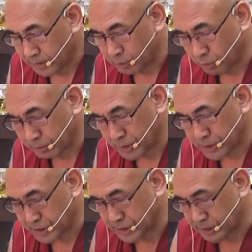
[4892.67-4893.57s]
in your
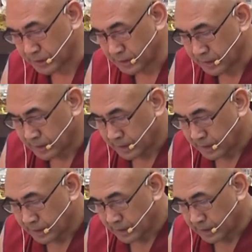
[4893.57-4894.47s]
meditation.
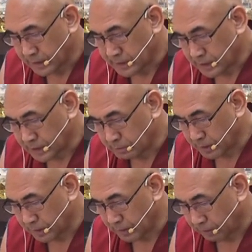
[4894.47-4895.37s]
As
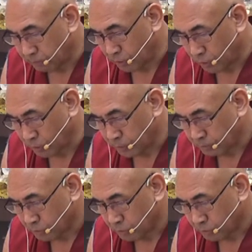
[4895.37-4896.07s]
explained above,